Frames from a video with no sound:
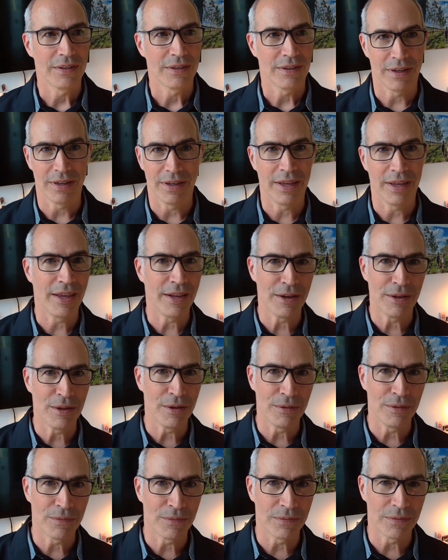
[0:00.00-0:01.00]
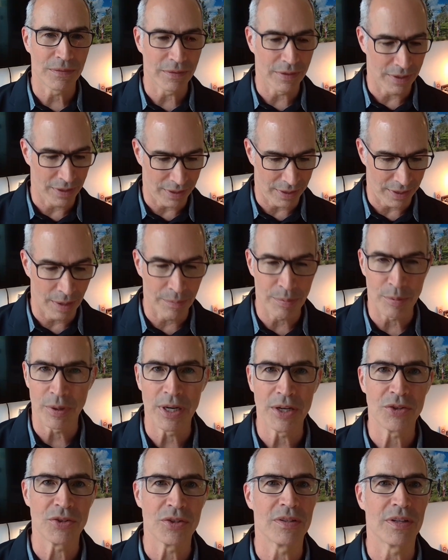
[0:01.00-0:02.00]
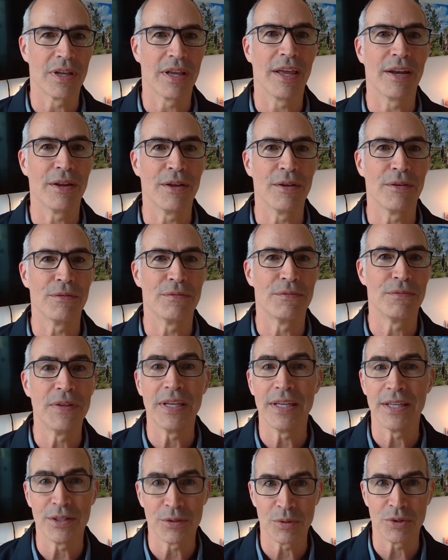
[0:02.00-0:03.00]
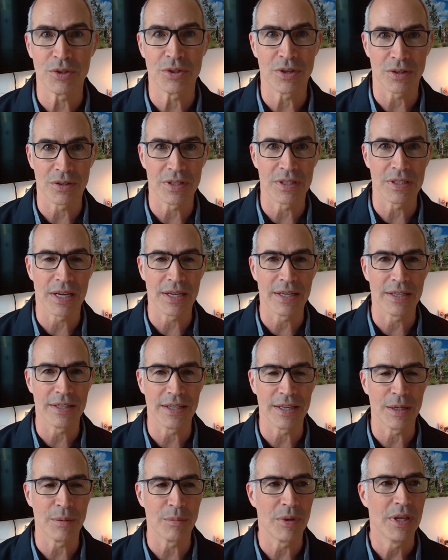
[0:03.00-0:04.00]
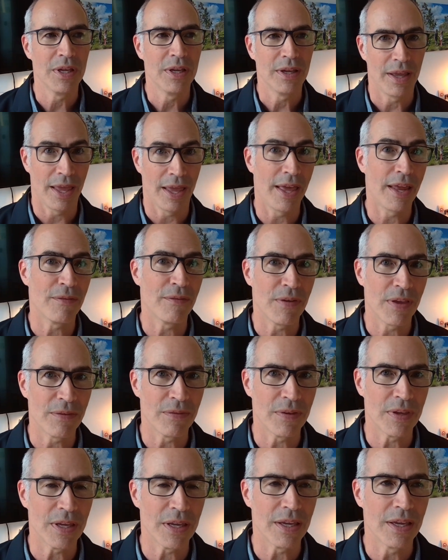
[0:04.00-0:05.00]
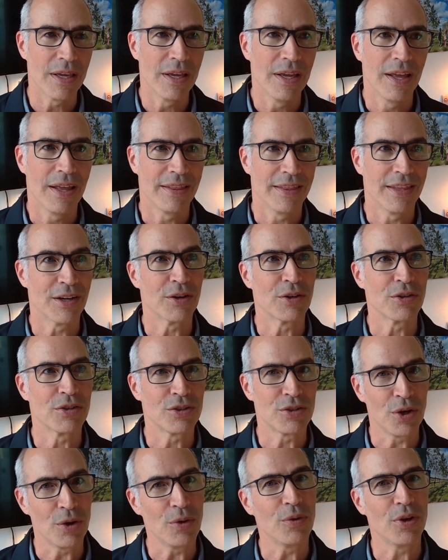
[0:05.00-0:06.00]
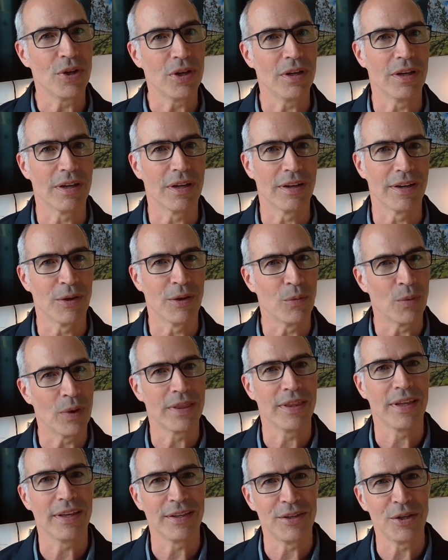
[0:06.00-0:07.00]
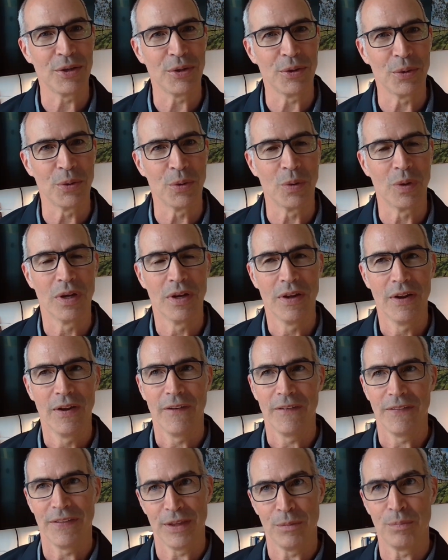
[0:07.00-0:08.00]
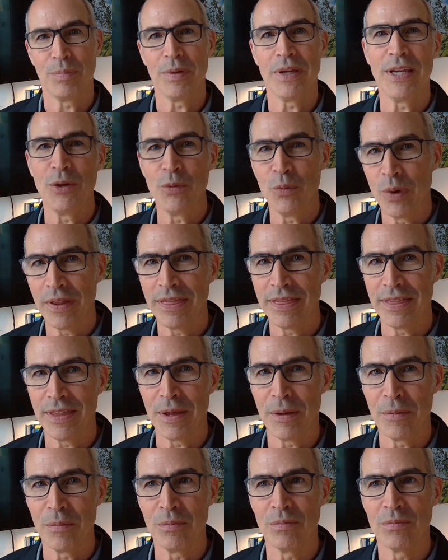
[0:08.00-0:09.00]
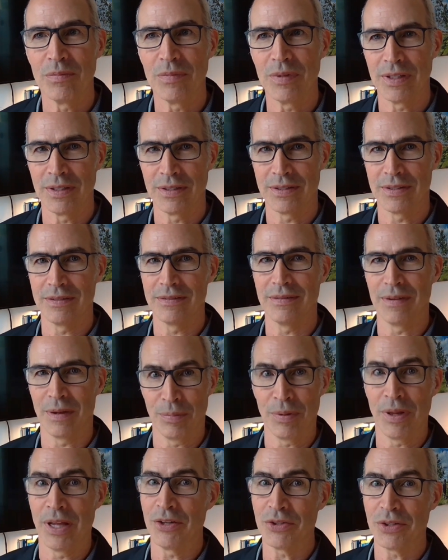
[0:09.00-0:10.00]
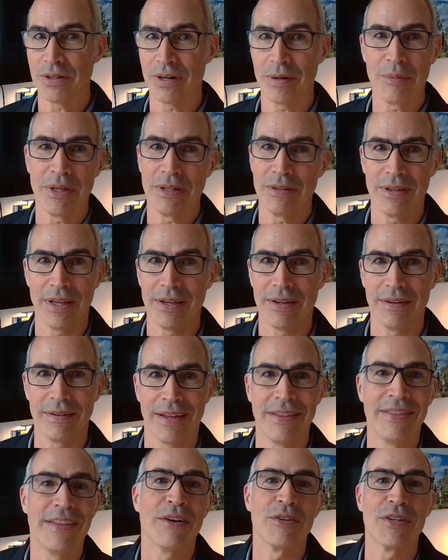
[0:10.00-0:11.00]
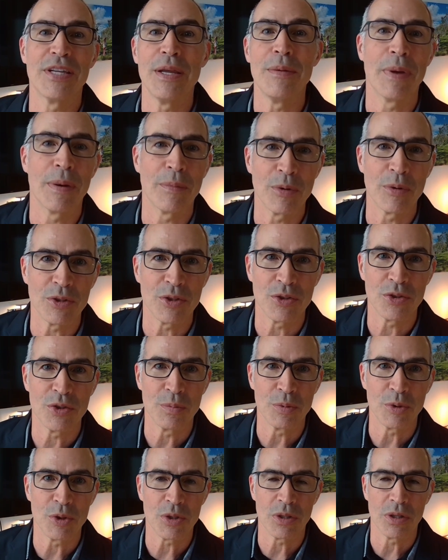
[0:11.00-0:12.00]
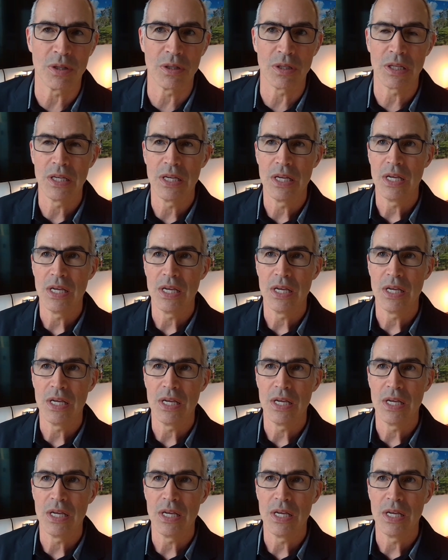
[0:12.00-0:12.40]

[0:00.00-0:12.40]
a head of operations, a head of Viz, which is our design team, a head of AV that are so good at what they do that being with them is a pleasure. I mean, their team members are super strong.